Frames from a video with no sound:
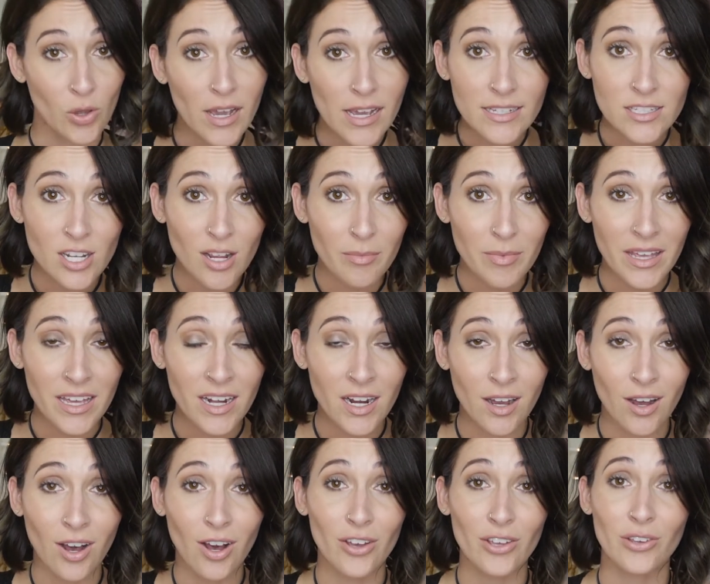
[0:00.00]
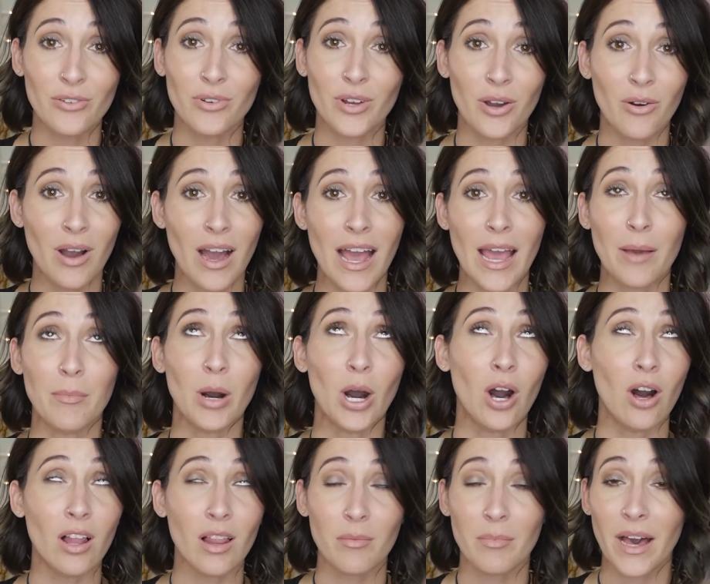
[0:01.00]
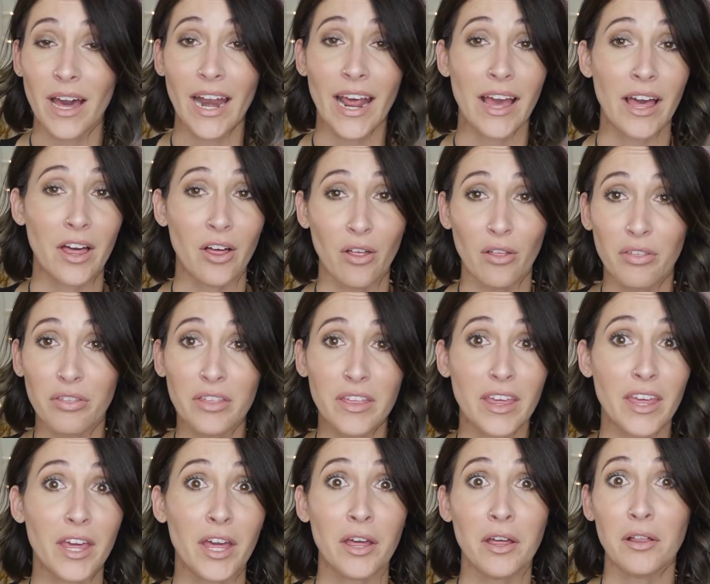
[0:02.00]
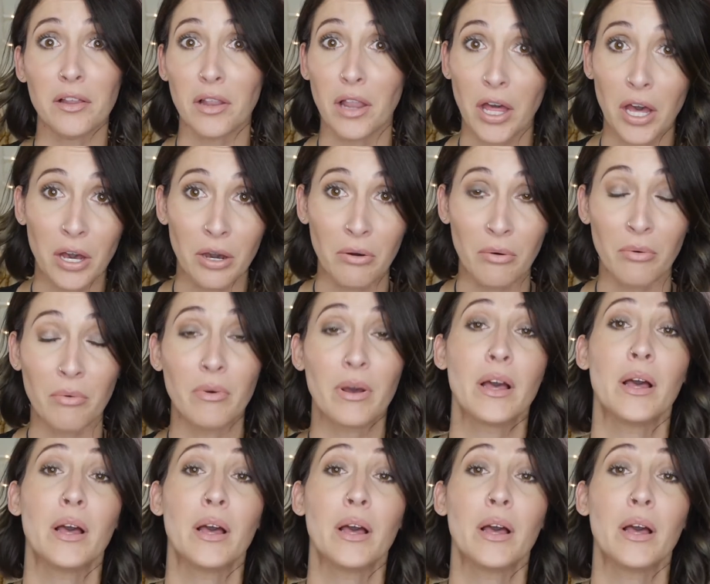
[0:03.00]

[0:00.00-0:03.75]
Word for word: guys know me at all, you know I am all about a healthy glow.